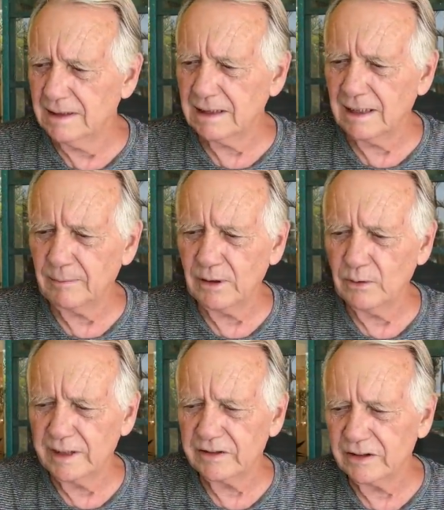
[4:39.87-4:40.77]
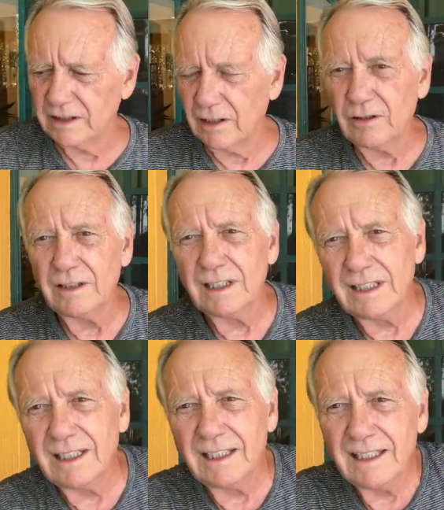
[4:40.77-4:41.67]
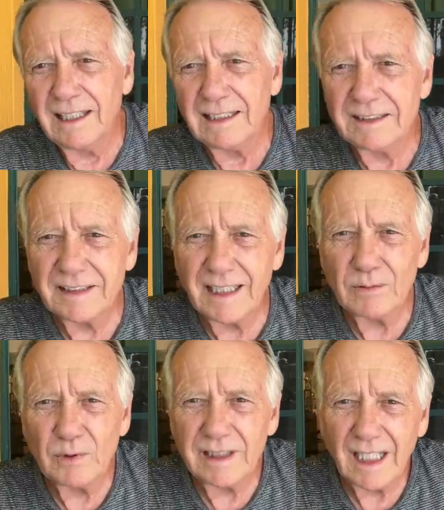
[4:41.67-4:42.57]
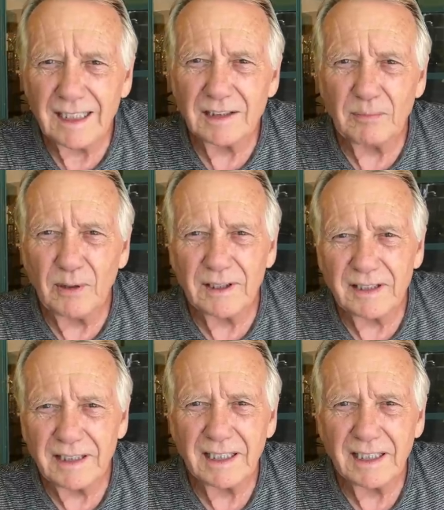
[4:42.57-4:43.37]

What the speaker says: couple of weeks ago and said, we'd like to put